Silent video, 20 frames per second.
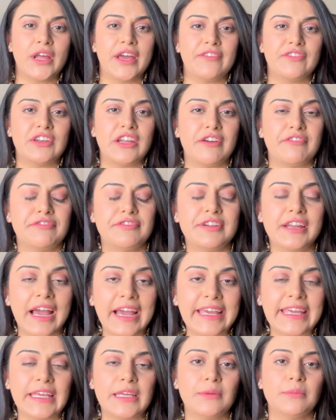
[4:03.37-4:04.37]
have enough
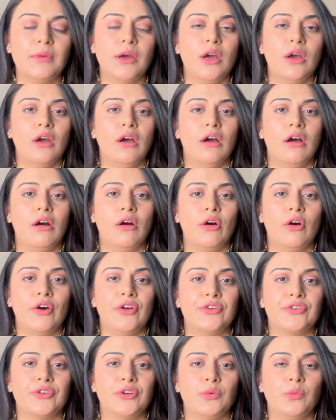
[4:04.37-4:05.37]
time,
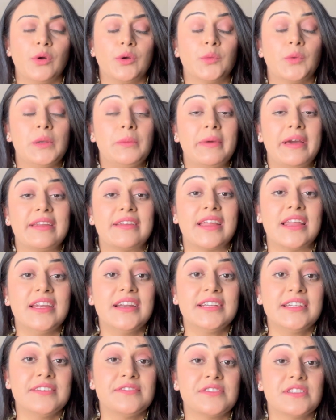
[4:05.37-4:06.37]
or what will my
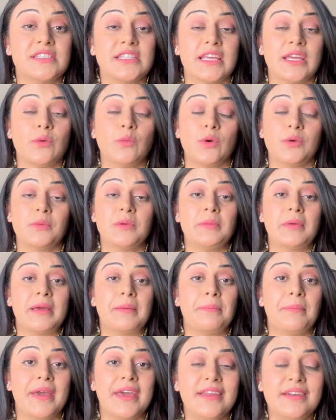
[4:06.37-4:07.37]
relatives say, what will
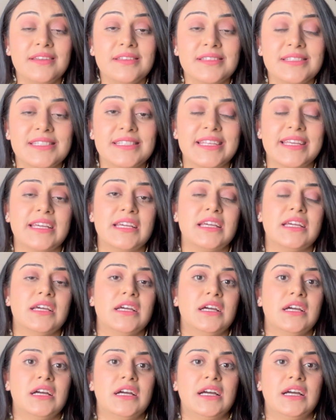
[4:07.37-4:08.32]
my parents say,